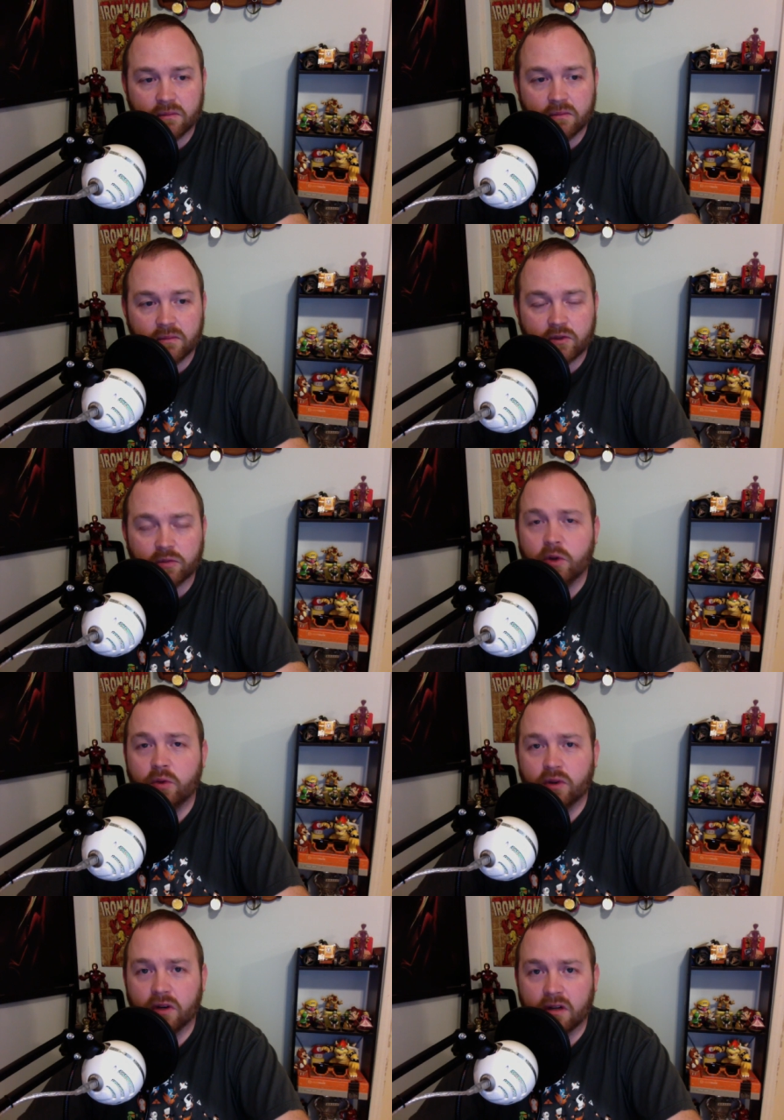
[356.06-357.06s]

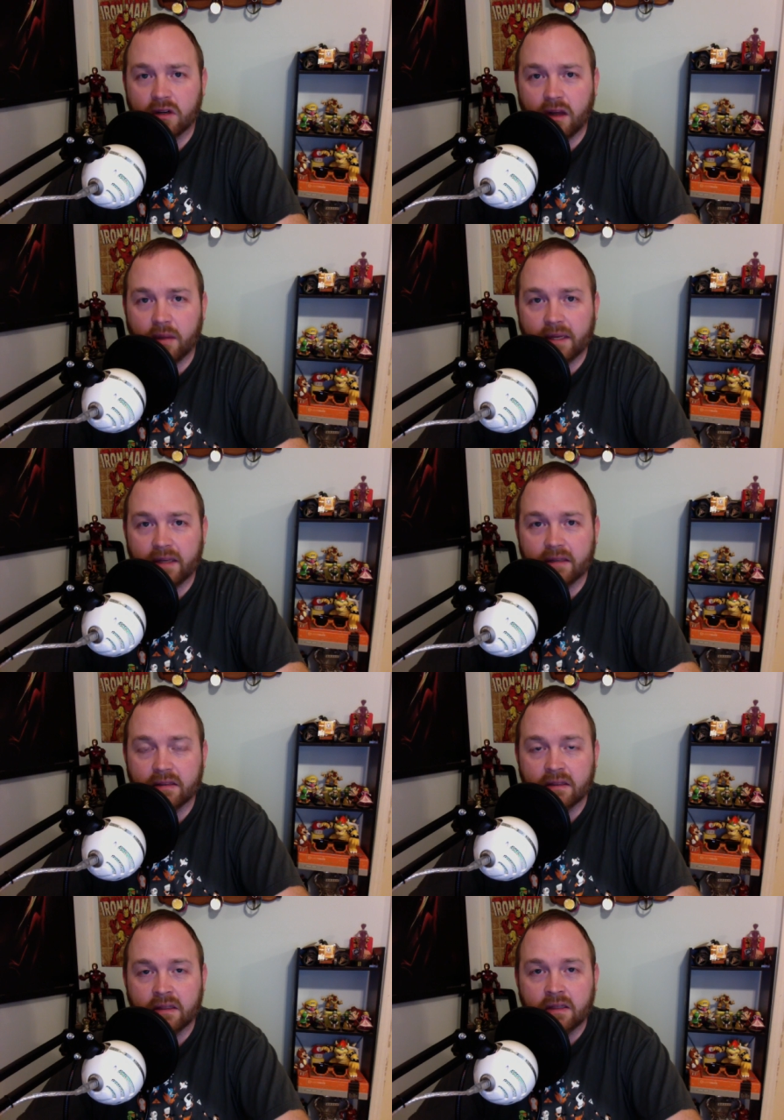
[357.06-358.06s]
smoother. I mean,
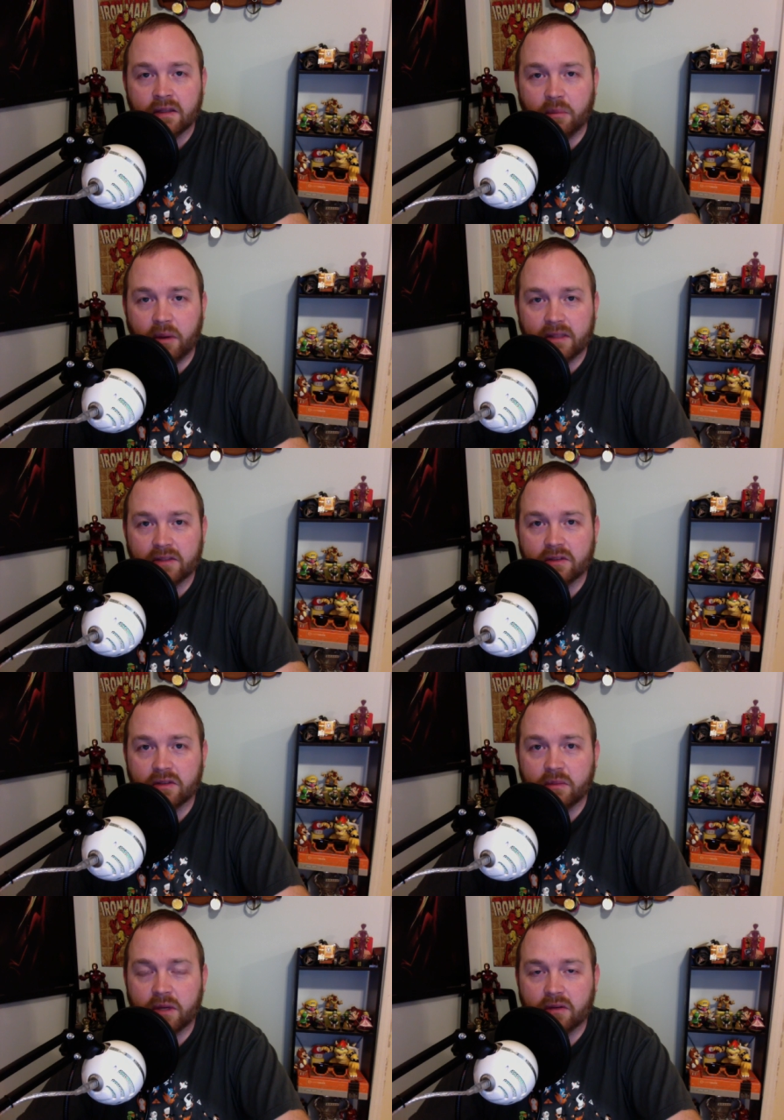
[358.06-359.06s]
the buttons are
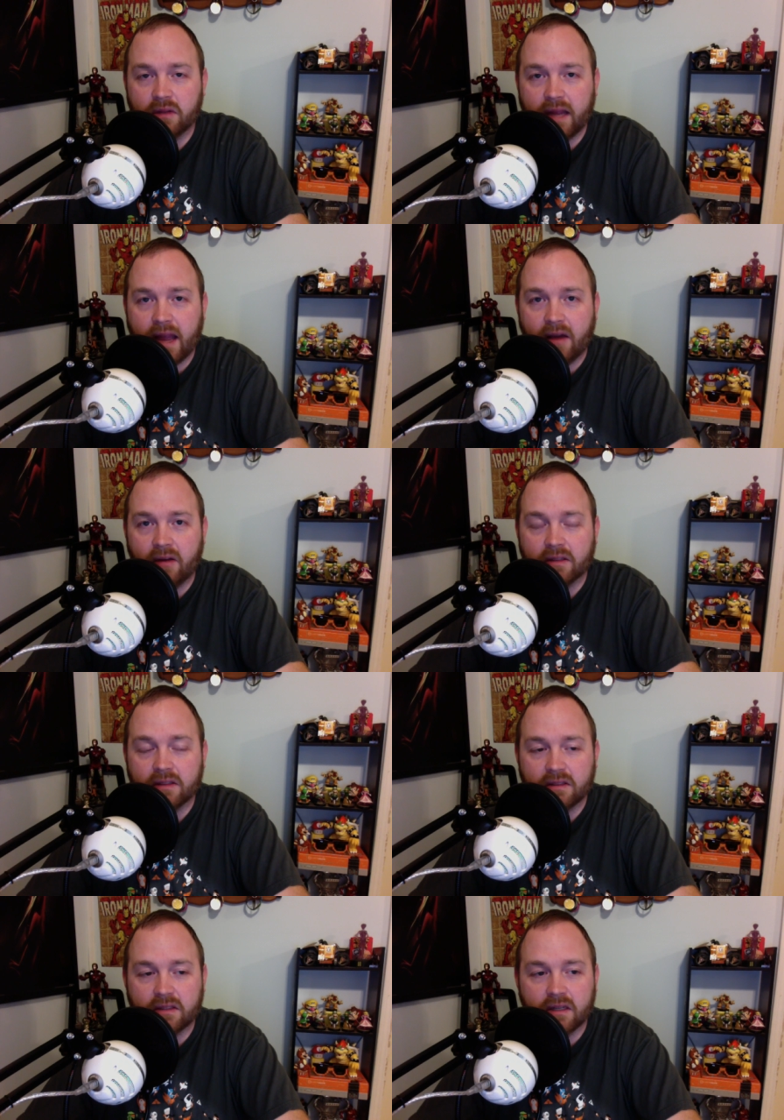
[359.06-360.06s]
in the better layout and
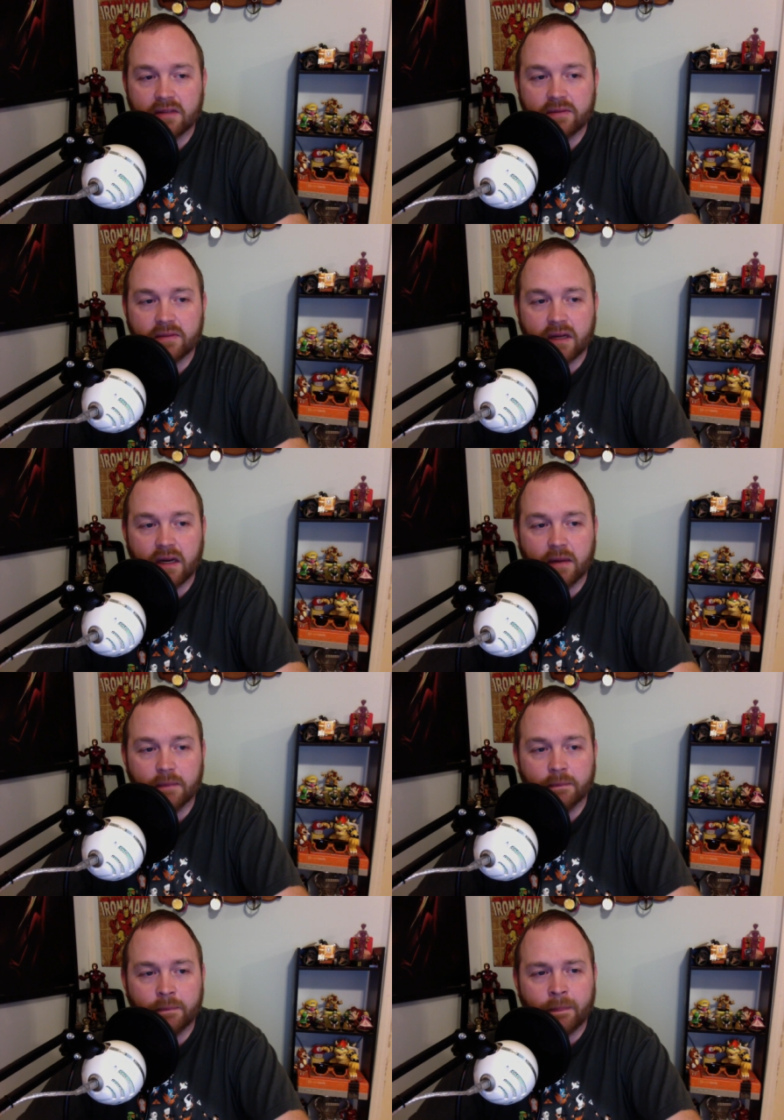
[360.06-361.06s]
stuff.
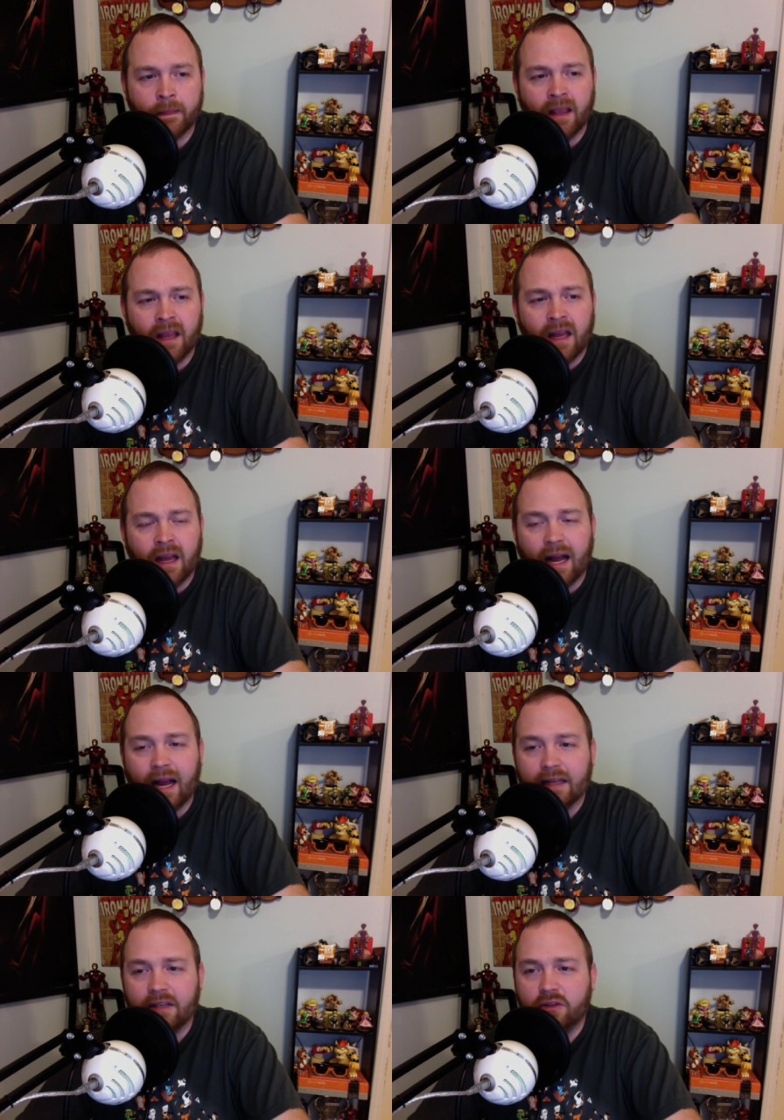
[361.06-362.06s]

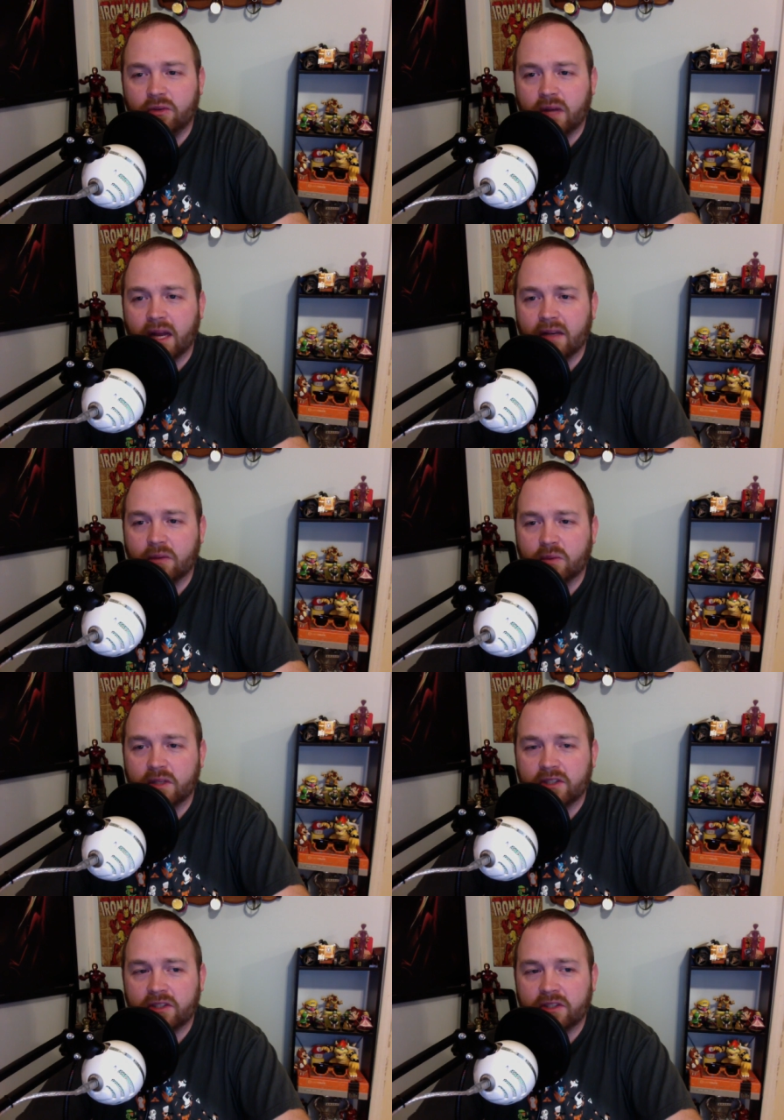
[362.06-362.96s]
I do kind of wish,